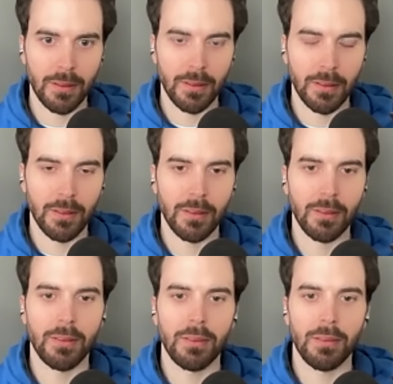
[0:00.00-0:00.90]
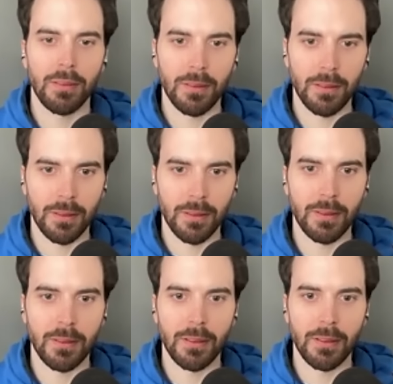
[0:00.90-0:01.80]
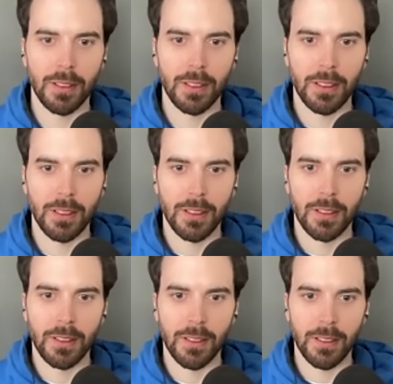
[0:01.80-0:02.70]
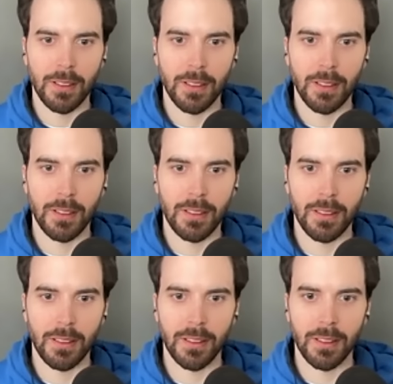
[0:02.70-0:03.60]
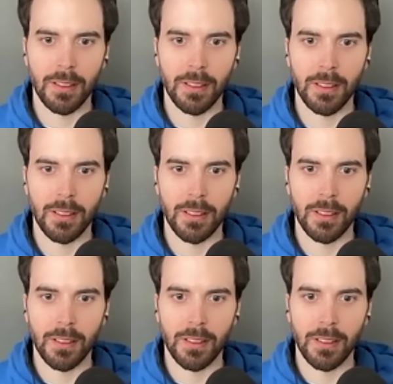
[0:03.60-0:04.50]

This person isn't speaking.